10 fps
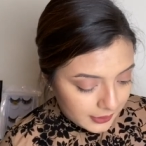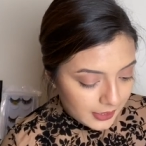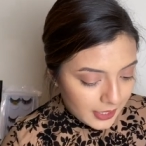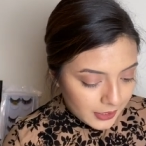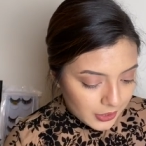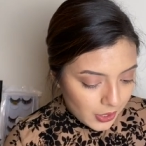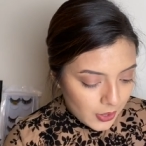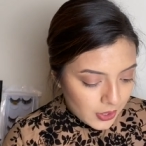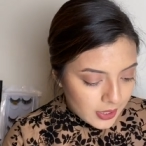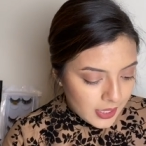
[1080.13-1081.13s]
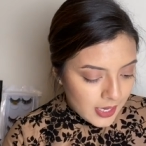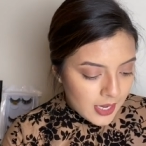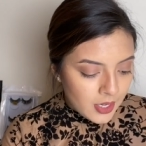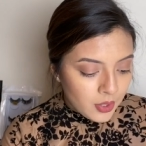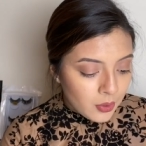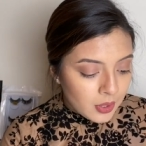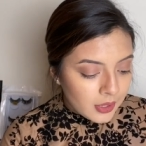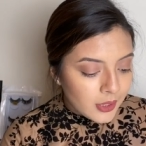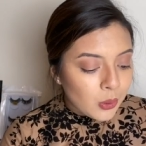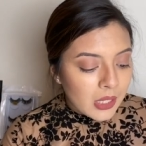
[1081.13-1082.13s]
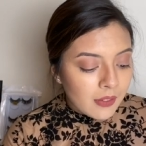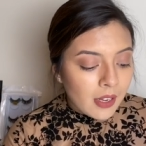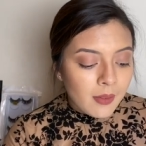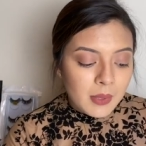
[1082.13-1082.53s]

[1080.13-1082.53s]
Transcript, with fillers: These are the Newcally twenty-five